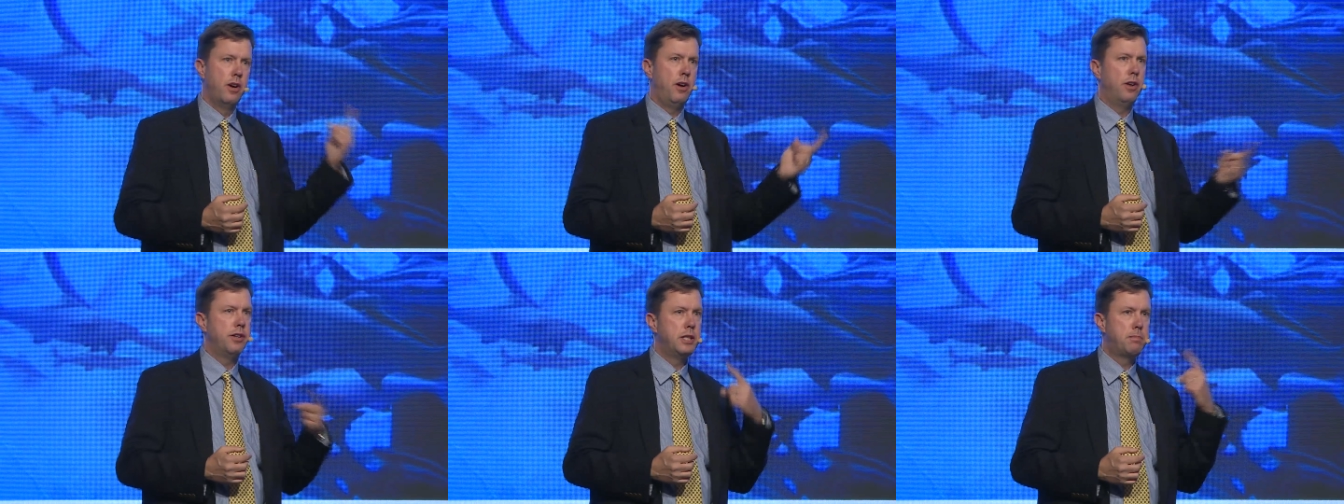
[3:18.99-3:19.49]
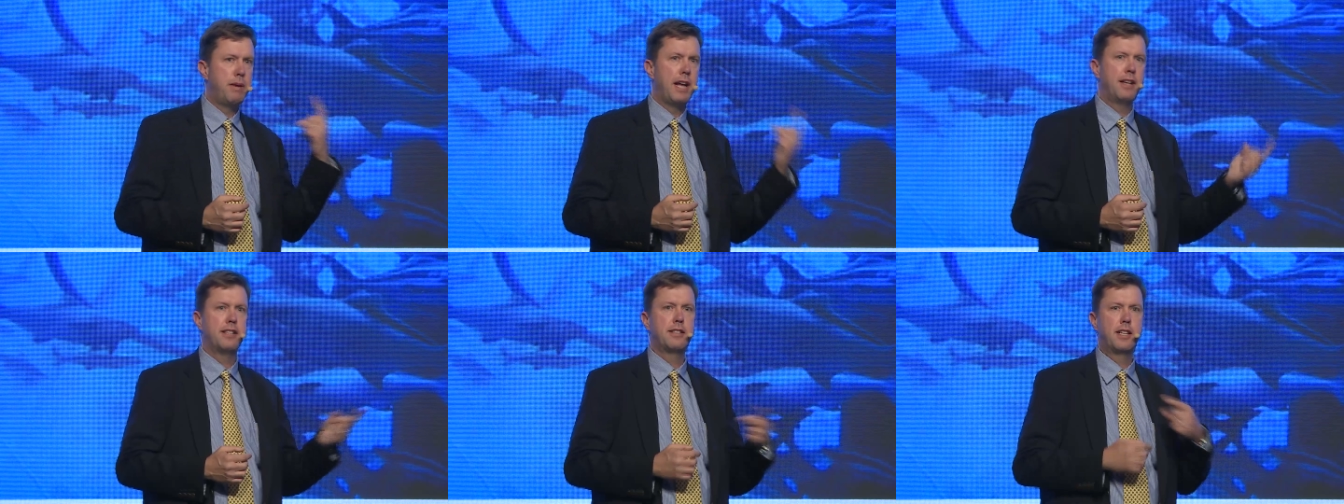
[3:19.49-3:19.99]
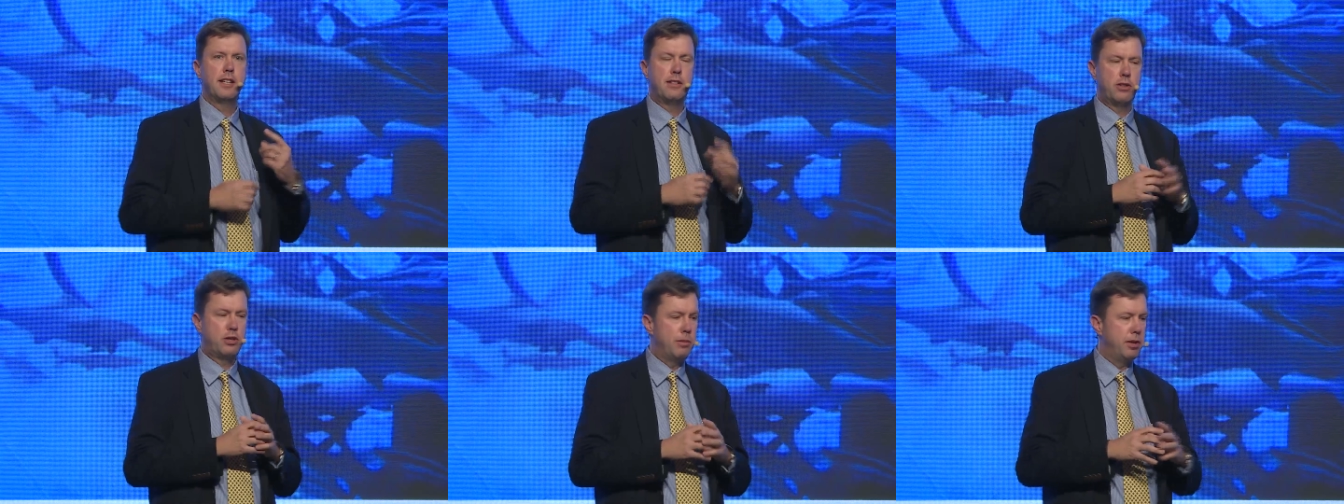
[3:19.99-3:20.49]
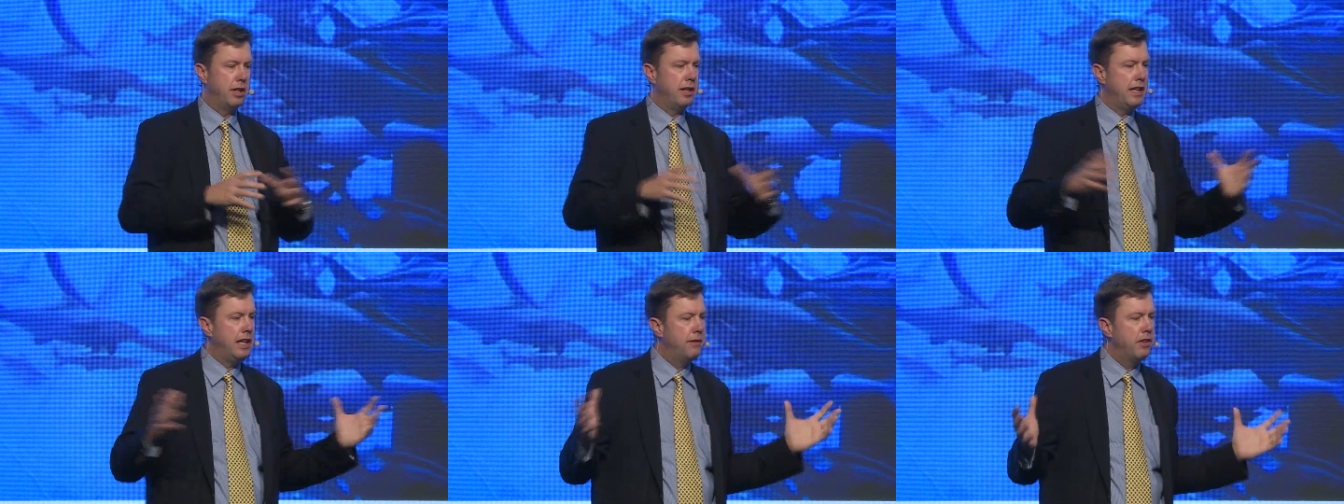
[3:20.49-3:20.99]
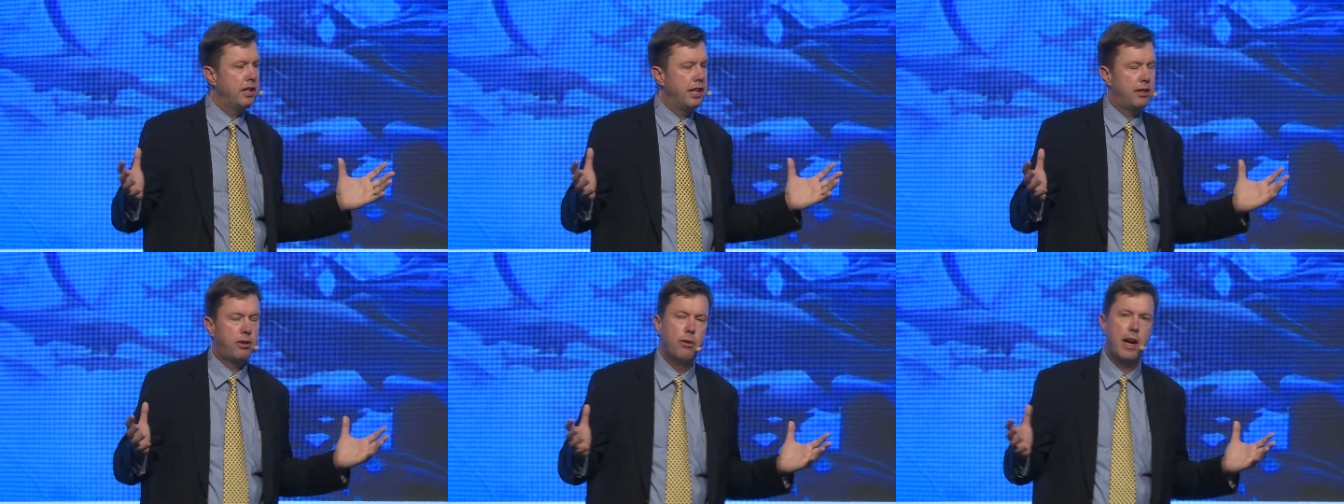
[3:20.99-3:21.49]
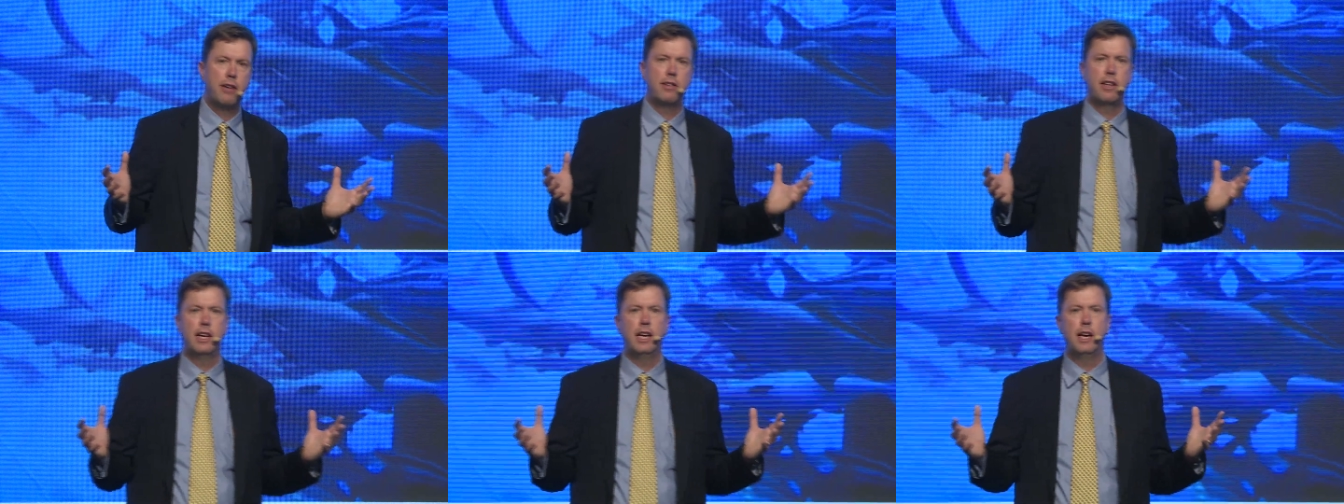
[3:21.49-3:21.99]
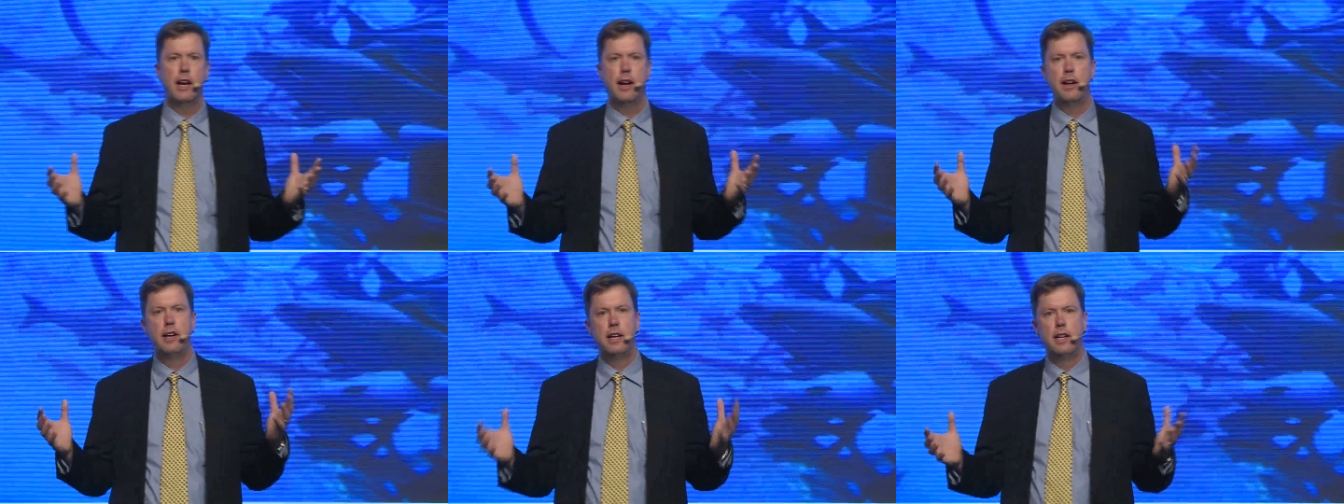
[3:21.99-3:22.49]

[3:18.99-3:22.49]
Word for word: All these pellets get distributed evenly throughout the uh,